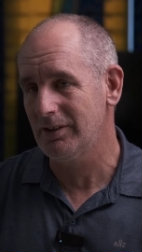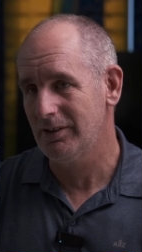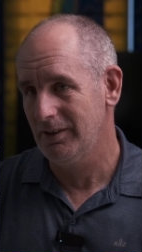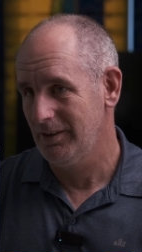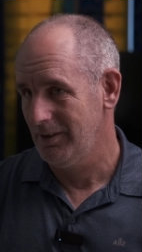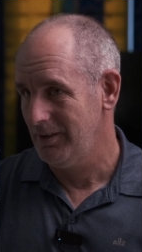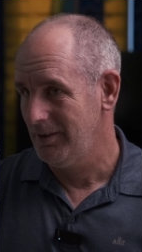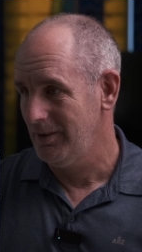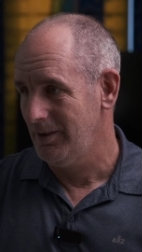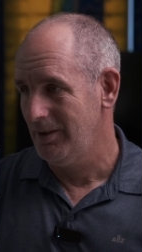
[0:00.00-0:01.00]
because you did some
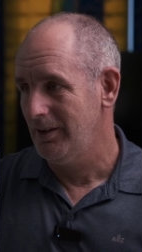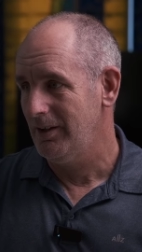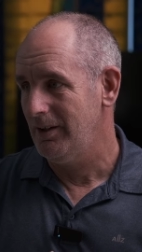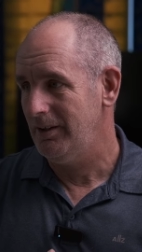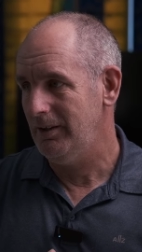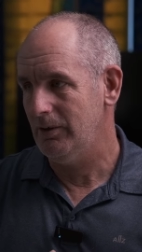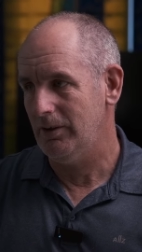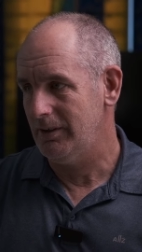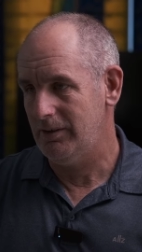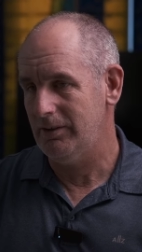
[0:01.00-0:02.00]
trucking then, didn't you? Yeah,
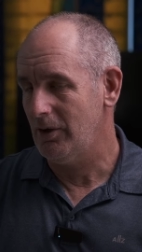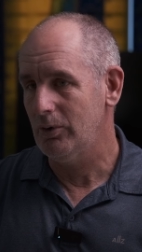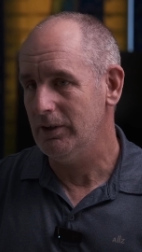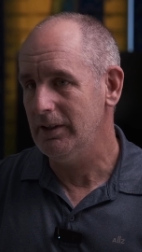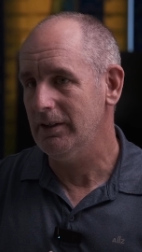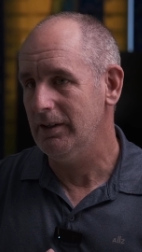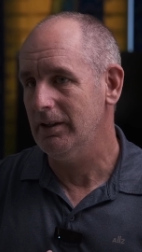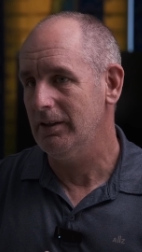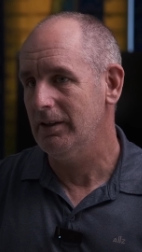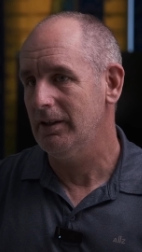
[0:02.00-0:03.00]
I did the whole year. Yeah,
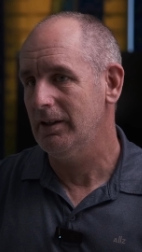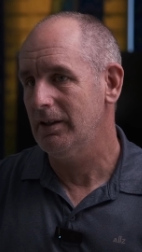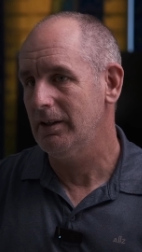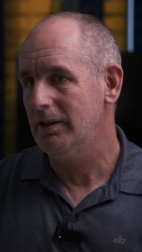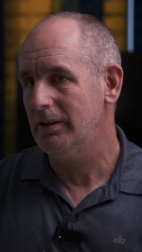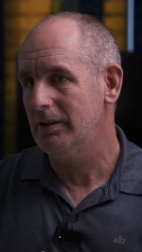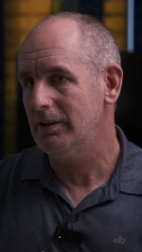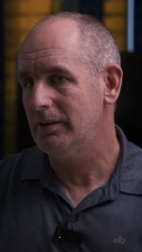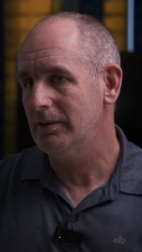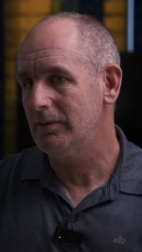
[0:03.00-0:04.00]
and that was from a,
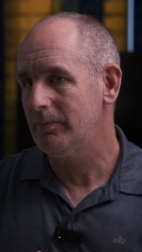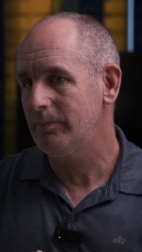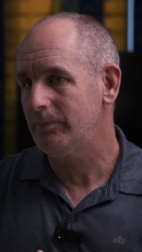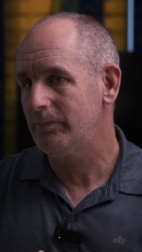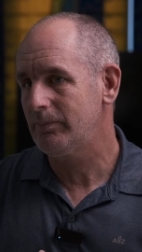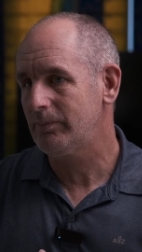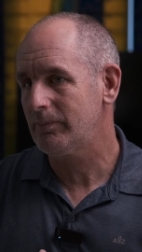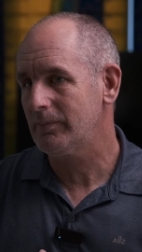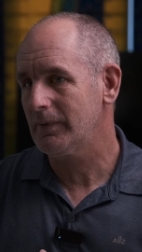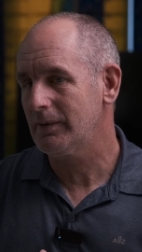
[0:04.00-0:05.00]
purely from a
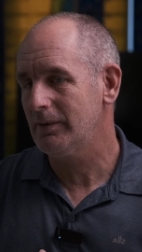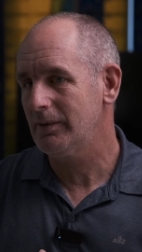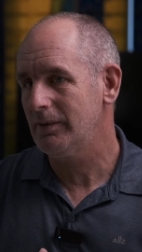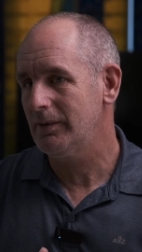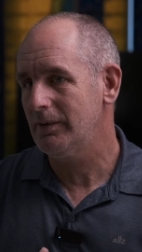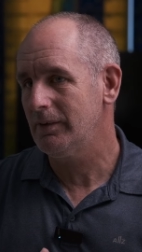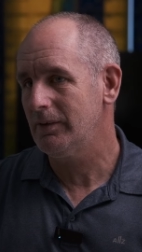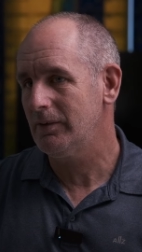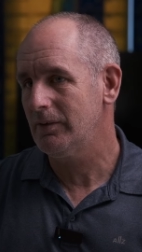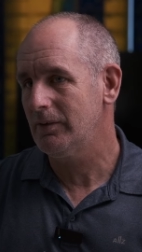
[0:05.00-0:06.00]
money point of view. That was
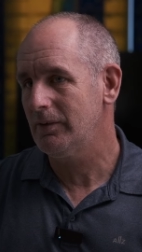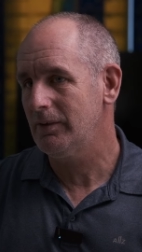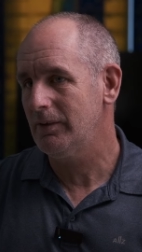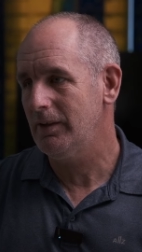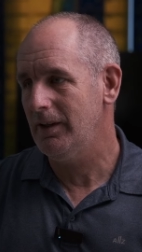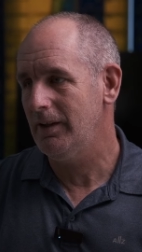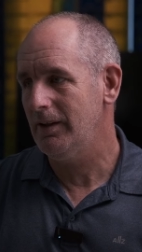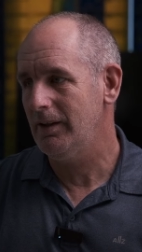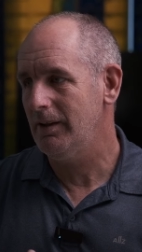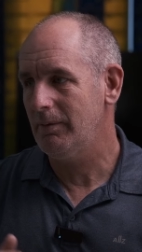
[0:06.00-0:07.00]
a, a very
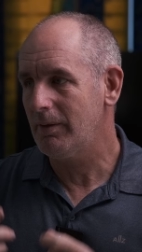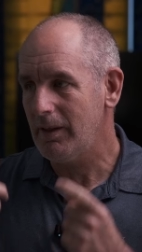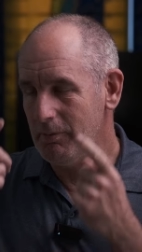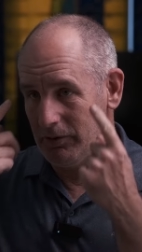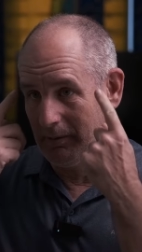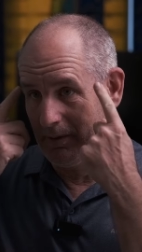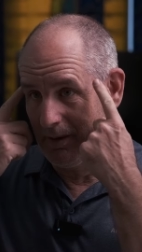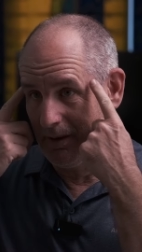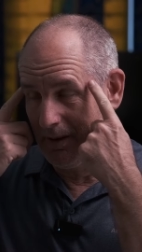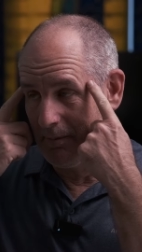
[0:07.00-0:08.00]
it was a
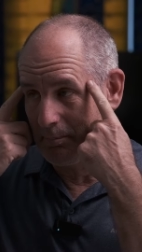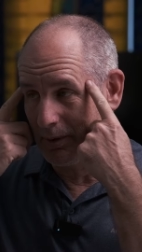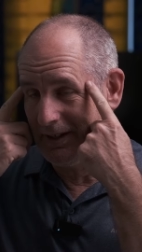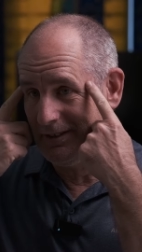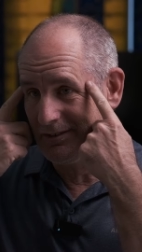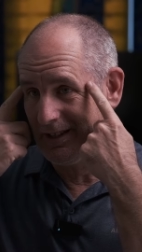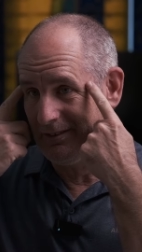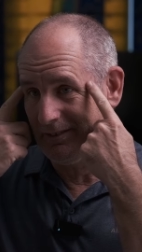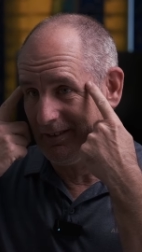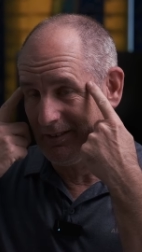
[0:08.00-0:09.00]
time and brain
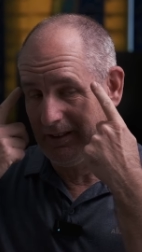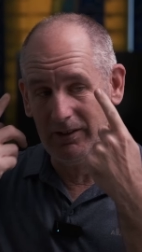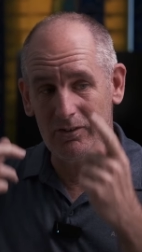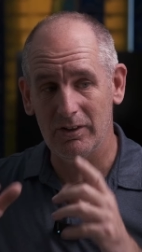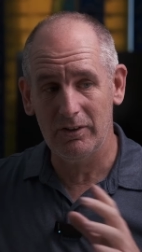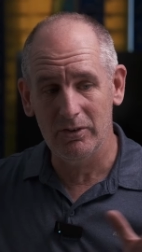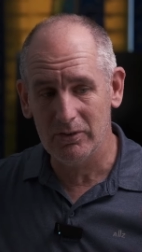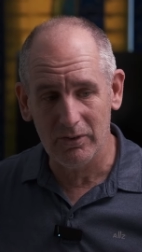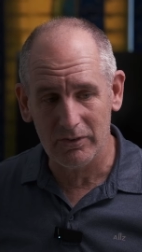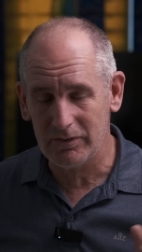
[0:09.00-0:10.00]
saving thing because yeah, I yeah. could
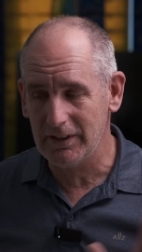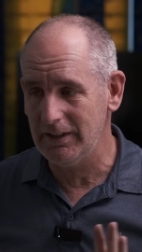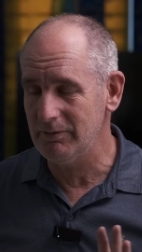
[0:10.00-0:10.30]
not stay in